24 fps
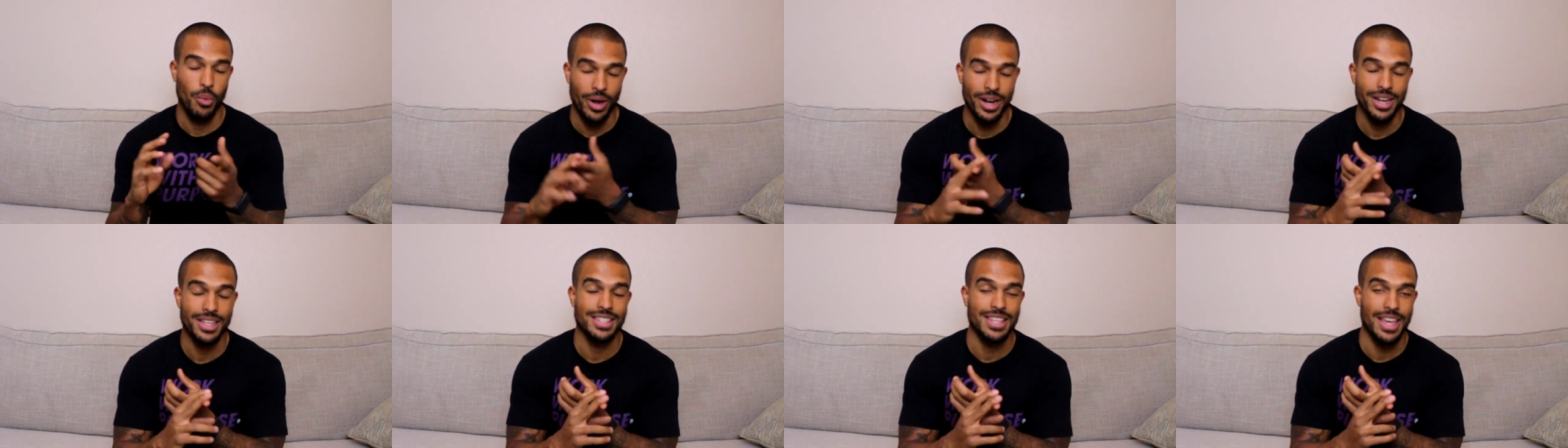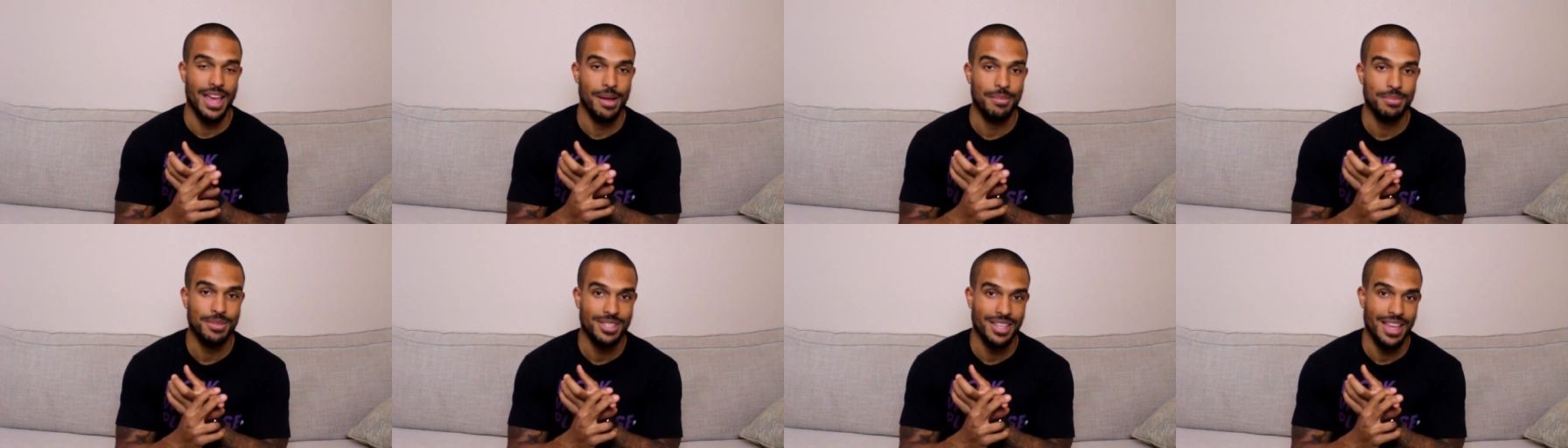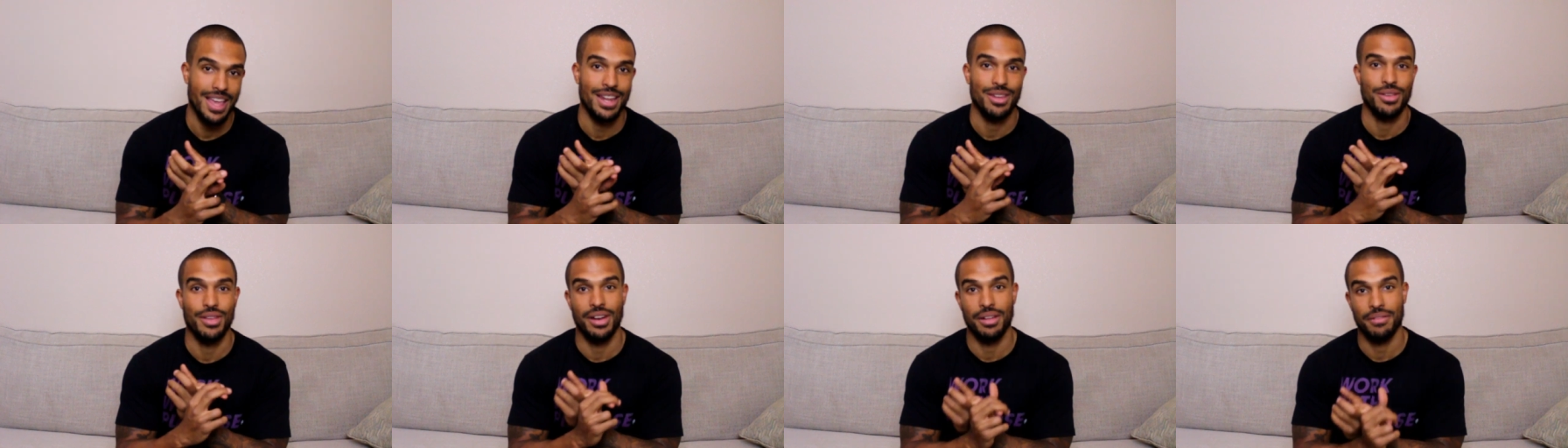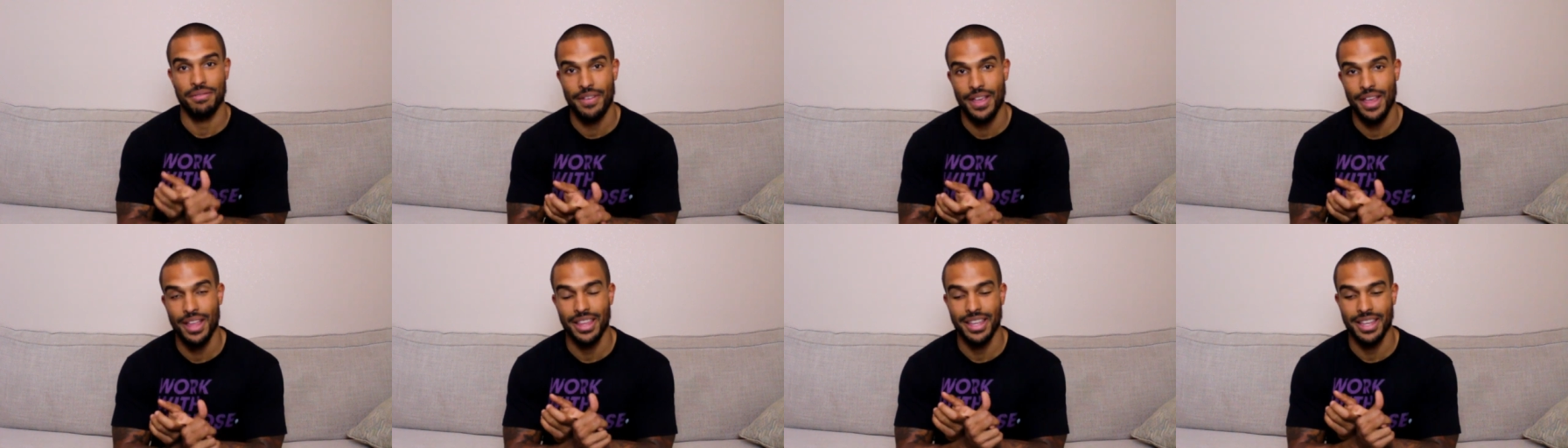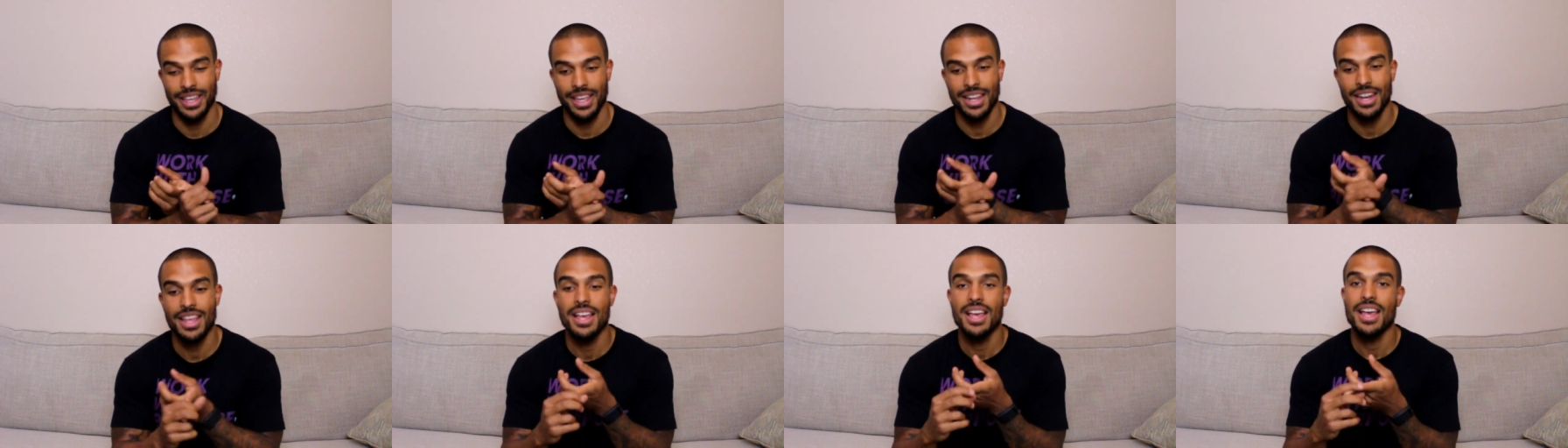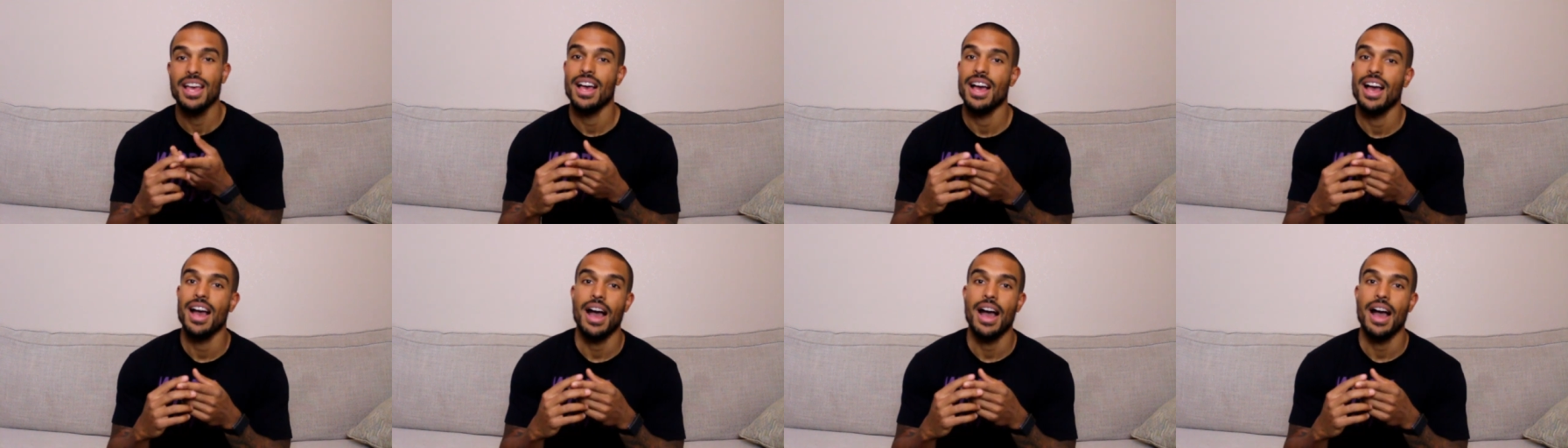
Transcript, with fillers: one attempt and you end up failing it.